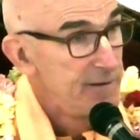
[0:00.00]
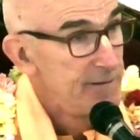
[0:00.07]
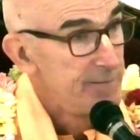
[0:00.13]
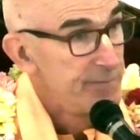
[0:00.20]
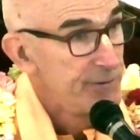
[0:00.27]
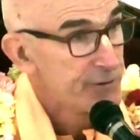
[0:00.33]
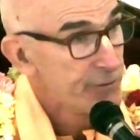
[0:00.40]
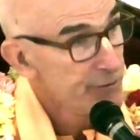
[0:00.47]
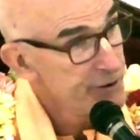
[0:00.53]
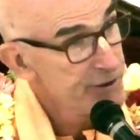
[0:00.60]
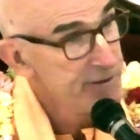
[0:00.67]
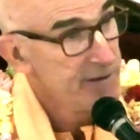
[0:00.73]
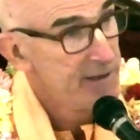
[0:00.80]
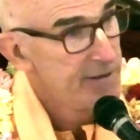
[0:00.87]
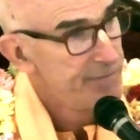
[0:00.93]
But
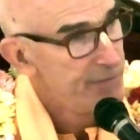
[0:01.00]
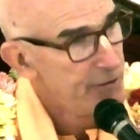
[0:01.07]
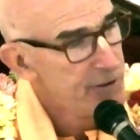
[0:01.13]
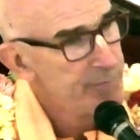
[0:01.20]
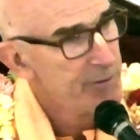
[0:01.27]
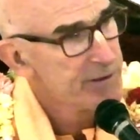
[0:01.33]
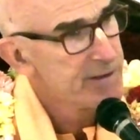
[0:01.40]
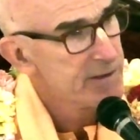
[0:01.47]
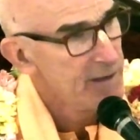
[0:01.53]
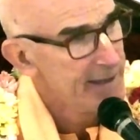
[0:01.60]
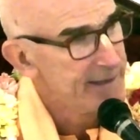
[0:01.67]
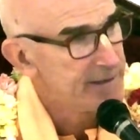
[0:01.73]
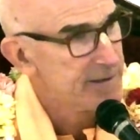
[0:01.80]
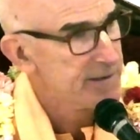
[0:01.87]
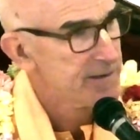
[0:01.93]
Krishna, he very much
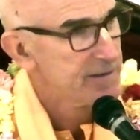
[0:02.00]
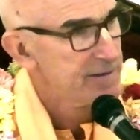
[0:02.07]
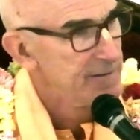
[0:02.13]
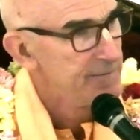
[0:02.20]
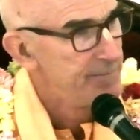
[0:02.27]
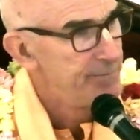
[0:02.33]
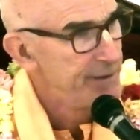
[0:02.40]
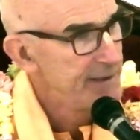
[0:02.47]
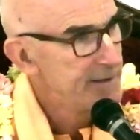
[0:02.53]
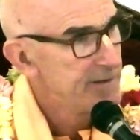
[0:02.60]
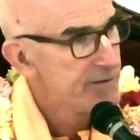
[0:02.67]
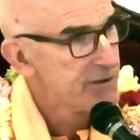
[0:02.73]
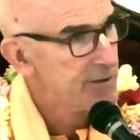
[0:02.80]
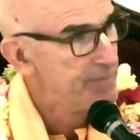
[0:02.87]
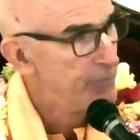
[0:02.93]
likes being
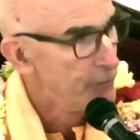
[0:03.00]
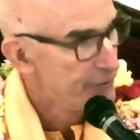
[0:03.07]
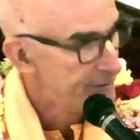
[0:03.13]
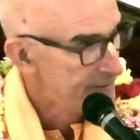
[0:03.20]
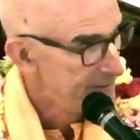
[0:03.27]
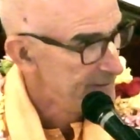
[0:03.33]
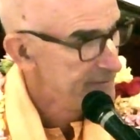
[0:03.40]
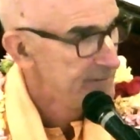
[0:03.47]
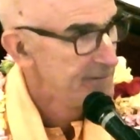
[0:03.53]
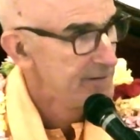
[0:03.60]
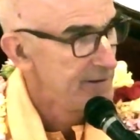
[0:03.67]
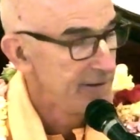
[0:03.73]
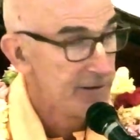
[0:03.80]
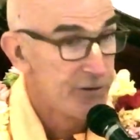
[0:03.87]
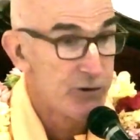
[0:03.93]
subordinate.
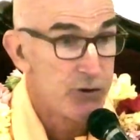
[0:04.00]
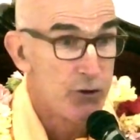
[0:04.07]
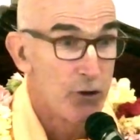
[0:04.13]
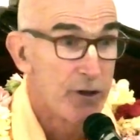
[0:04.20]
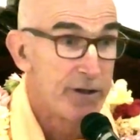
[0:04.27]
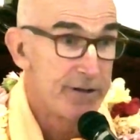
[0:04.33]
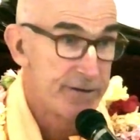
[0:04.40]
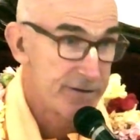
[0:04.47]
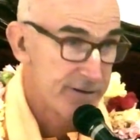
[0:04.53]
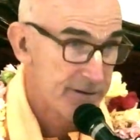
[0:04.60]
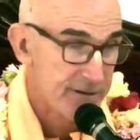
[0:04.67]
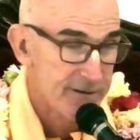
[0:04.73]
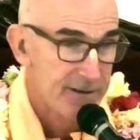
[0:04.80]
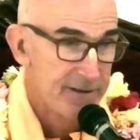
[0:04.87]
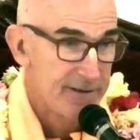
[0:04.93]
He enjoys
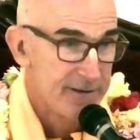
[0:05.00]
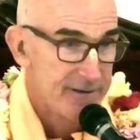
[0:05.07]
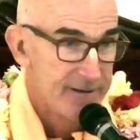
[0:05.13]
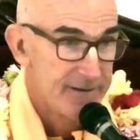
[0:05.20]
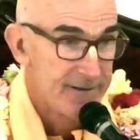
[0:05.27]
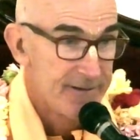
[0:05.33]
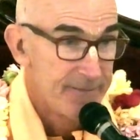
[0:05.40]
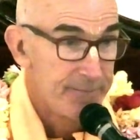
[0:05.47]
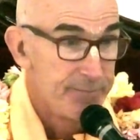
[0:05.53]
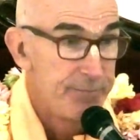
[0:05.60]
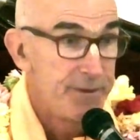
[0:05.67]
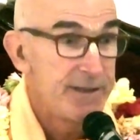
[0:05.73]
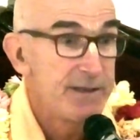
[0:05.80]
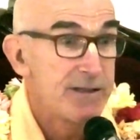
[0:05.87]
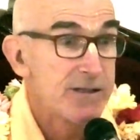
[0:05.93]

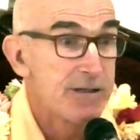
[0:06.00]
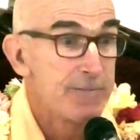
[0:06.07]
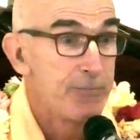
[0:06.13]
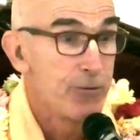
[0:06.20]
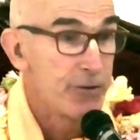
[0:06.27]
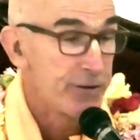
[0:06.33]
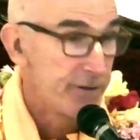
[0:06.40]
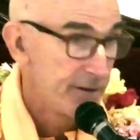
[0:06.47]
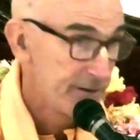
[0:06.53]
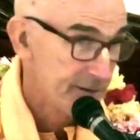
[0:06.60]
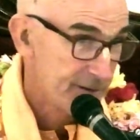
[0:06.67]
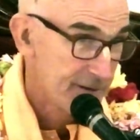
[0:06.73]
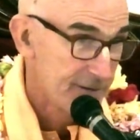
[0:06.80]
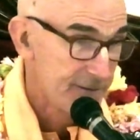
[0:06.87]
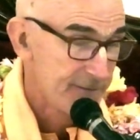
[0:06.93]
being
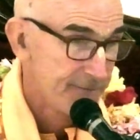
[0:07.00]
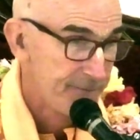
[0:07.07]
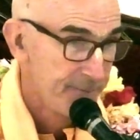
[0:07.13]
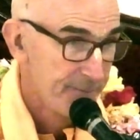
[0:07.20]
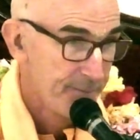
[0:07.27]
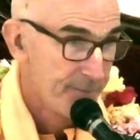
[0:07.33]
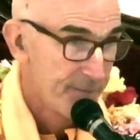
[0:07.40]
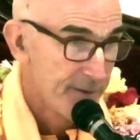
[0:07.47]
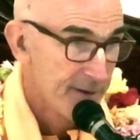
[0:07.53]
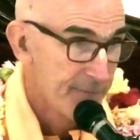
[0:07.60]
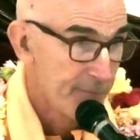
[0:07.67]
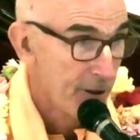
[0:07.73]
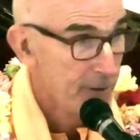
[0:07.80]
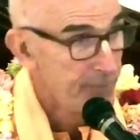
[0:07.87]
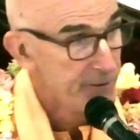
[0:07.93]
subordinate.
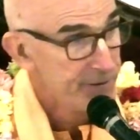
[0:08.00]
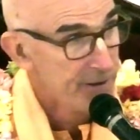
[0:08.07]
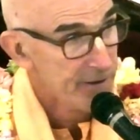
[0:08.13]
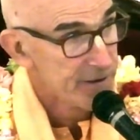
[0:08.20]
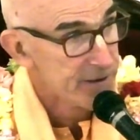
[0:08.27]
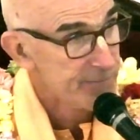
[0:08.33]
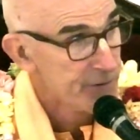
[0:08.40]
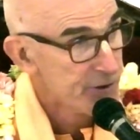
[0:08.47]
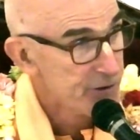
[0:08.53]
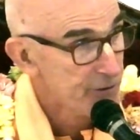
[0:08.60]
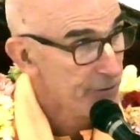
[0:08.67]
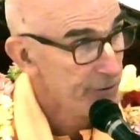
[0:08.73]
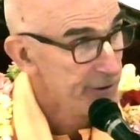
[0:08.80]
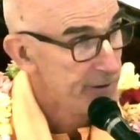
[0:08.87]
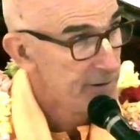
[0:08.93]
Prabhupada tells of a
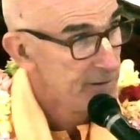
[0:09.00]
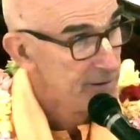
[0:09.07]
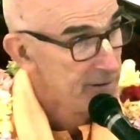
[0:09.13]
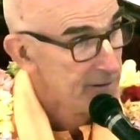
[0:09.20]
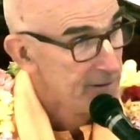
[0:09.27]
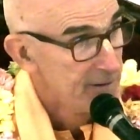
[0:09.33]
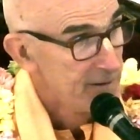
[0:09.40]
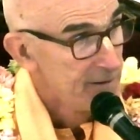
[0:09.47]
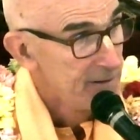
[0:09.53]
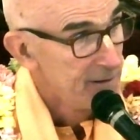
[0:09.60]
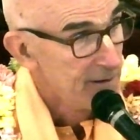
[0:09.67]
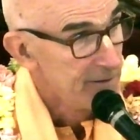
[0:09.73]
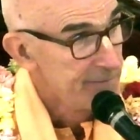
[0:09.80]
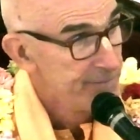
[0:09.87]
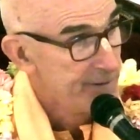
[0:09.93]
story
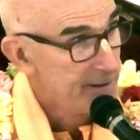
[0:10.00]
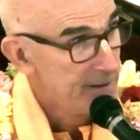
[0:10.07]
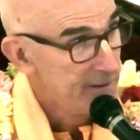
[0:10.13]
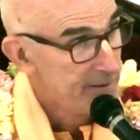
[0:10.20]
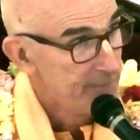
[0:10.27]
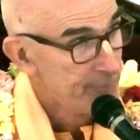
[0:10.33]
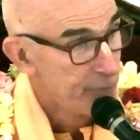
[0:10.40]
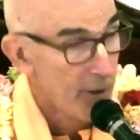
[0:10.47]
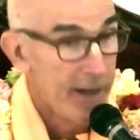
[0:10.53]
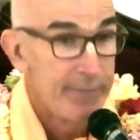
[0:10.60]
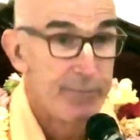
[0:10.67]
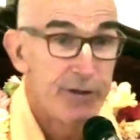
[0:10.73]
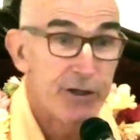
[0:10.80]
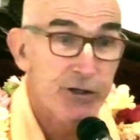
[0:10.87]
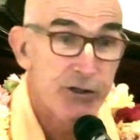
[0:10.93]
of a Prime
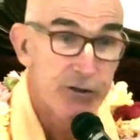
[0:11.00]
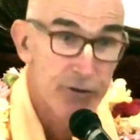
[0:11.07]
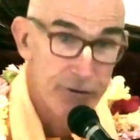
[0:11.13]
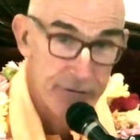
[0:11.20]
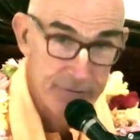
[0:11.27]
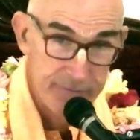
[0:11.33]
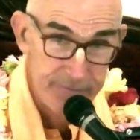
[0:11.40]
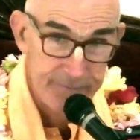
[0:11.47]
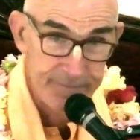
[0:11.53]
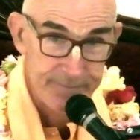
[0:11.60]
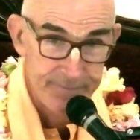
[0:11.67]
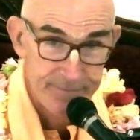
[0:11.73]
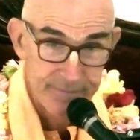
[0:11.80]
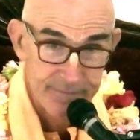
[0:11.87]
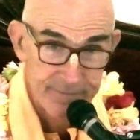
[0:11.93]
Minister
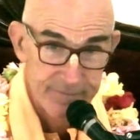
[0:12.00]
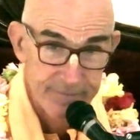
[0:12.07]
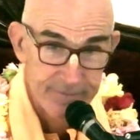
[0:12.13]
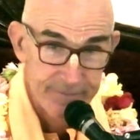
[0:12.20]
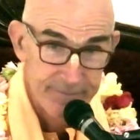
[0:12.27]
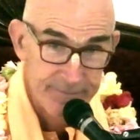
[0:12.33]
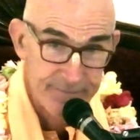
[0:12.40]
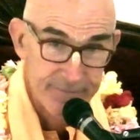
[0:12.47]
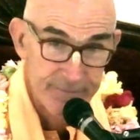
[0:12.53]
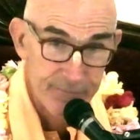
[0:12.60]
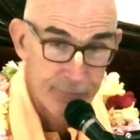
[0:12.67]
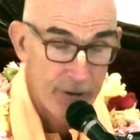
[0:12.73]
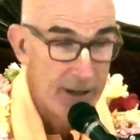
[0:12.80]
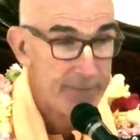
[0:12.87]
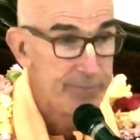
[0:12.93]

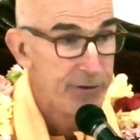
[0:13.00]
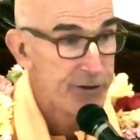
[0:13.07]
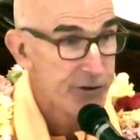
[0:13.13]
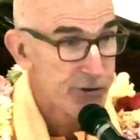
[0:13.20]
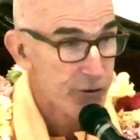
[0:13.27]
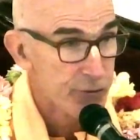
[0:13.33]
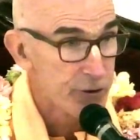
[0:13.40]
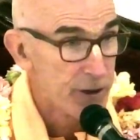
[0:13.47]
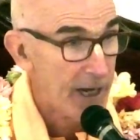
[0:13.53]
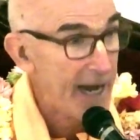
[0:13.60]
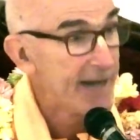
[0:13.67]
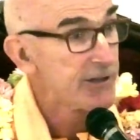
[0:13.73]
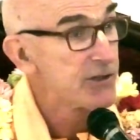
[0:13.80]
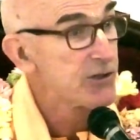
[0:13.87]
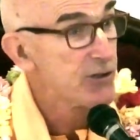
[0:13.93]

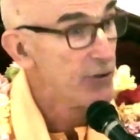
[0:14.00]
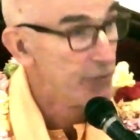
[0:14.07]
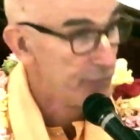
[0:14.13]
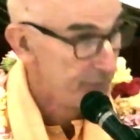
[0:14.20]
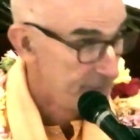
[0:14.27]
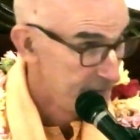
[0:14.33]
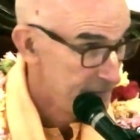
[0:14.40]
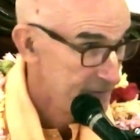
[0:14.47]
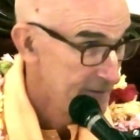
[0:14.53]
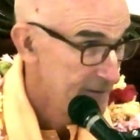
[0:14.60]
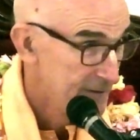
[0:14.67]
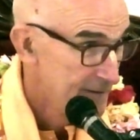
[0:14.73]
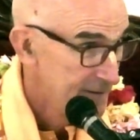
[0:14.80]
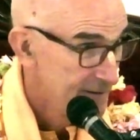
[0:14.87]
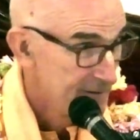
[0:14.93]
Gladstone
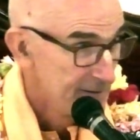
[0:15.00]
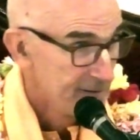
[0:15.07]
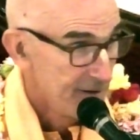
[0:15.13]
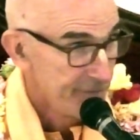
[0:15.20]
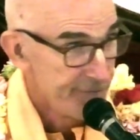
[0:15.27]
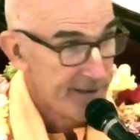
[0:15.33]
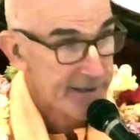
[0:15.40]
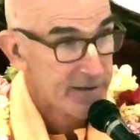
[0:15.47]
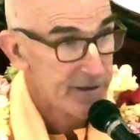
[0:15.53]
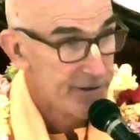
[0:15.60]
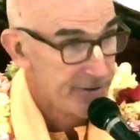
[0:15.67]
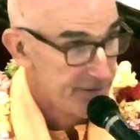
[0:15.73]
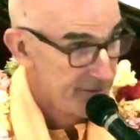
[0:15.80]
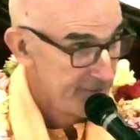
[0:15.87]
of England.